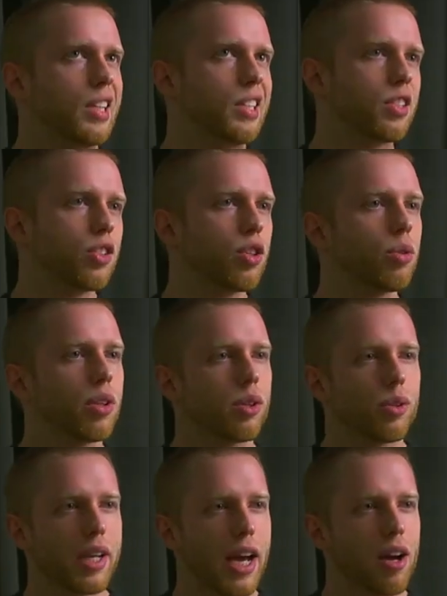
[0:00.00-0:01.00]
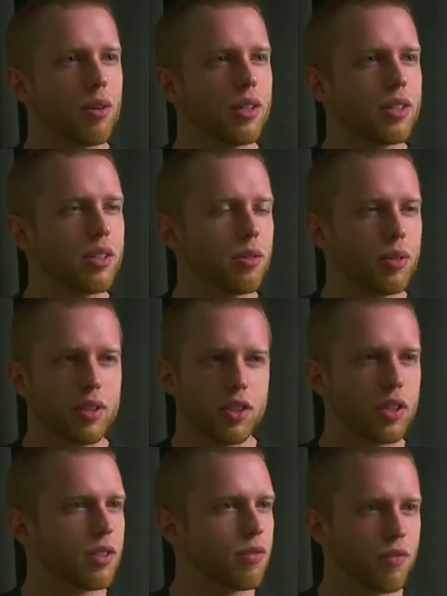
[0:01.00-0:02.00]
least two or three hours, it
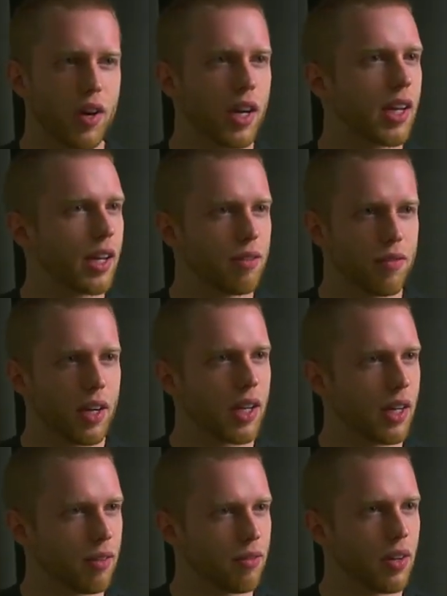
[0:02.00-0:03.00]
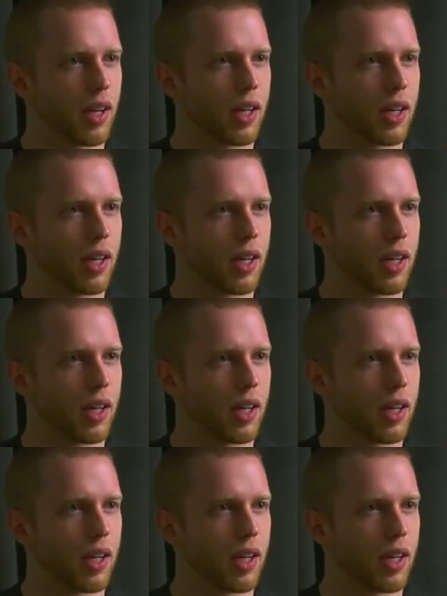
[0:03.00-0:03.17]
was just fucking and fucking and